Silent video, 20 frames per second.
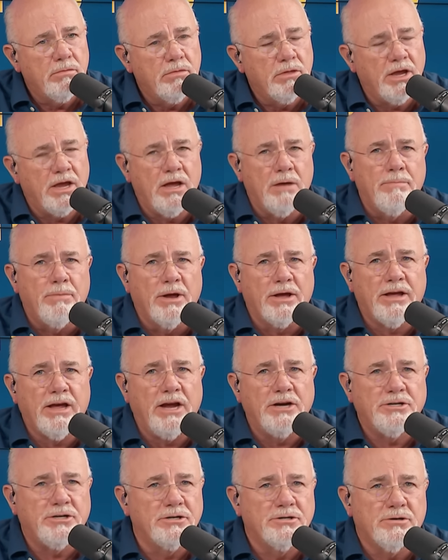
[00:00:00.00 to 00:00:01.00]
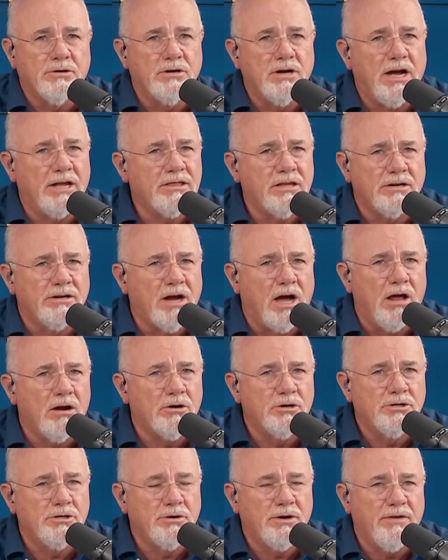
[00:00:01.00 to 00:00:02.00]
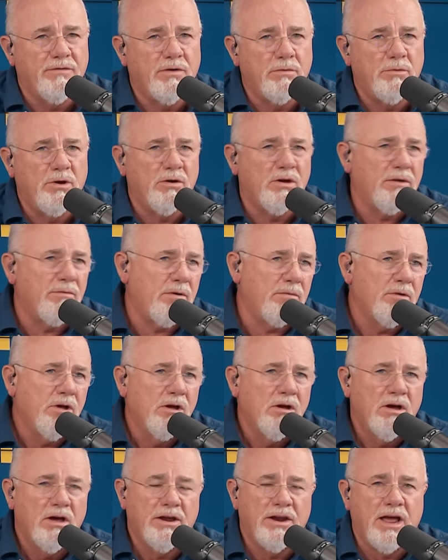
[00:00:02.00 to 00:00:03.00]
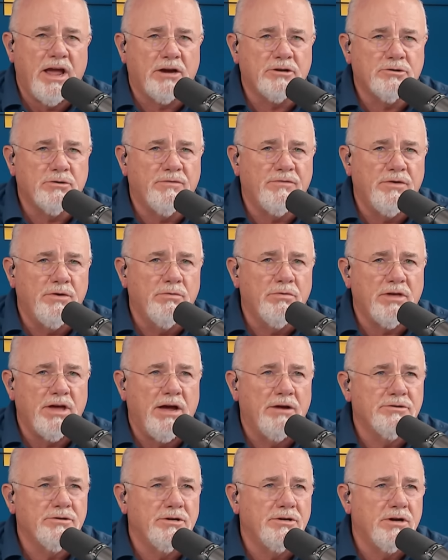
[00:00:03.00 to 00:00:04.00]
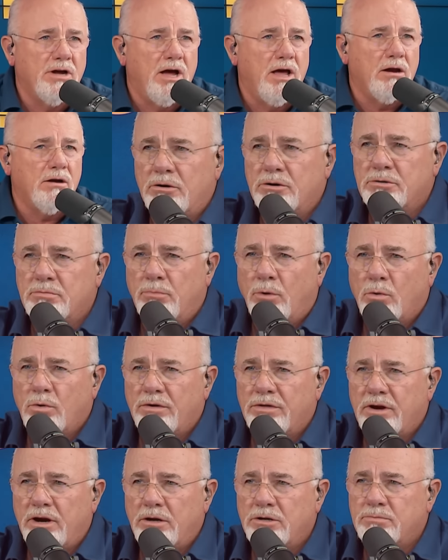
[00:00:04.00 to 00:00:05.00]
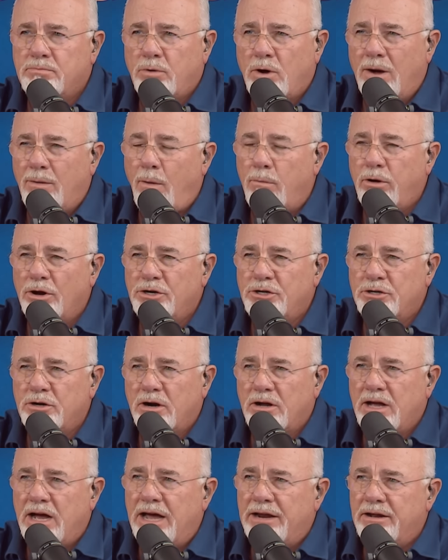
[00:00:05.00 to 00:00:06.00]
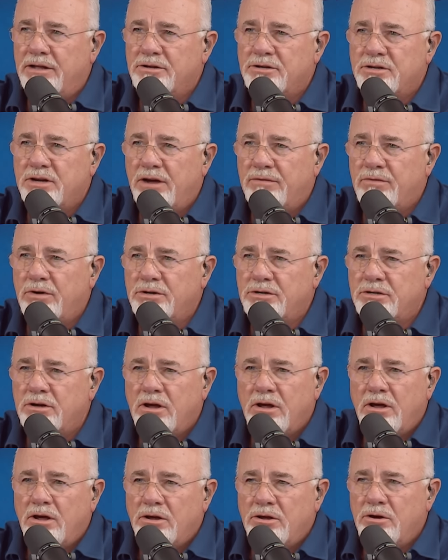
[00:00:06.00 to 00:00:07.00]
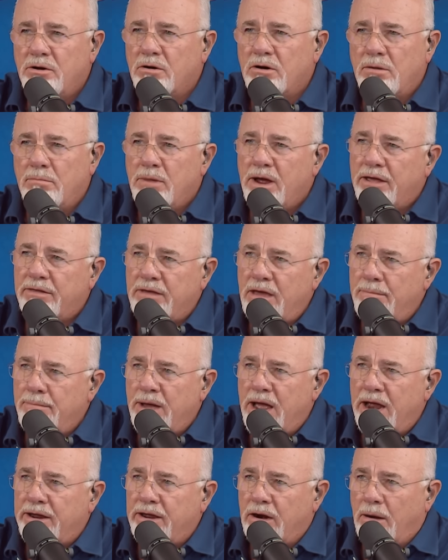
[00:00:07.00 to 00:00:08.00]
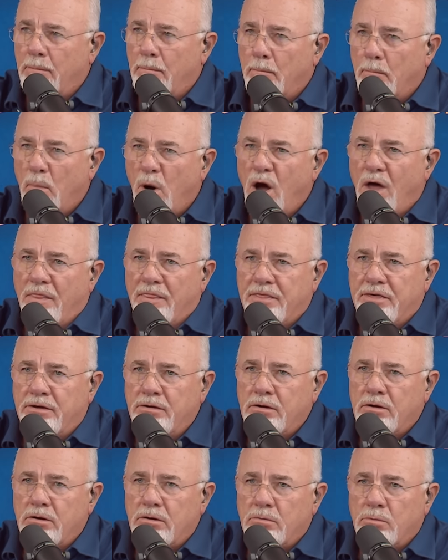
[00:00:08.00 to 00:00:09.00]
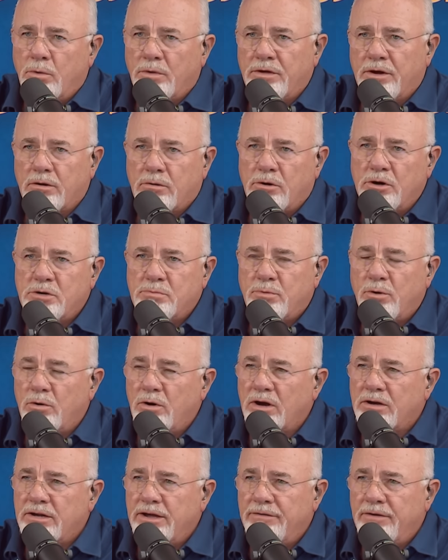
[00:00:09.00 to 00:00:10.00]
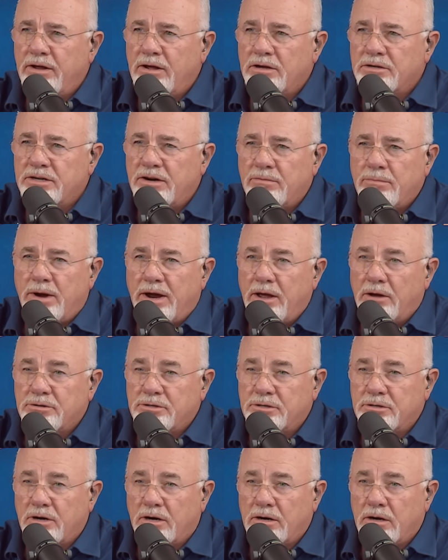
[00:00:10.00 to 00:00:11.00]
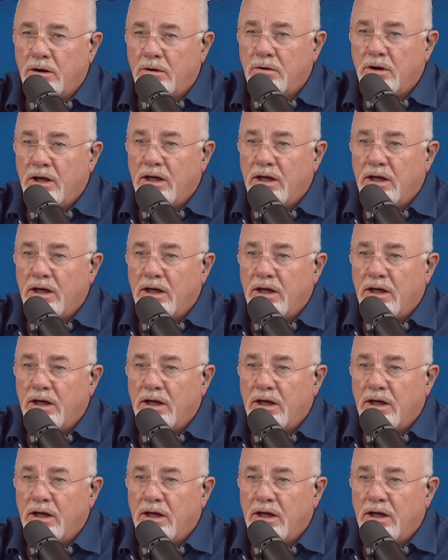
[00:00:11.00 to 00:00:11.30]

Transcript: The implications are not the dollars you give him. You give him an extra few thousand dollars more than he probably should have gotten in severance, you're going to make that back in a month with increased productivity because everybody else is going to go,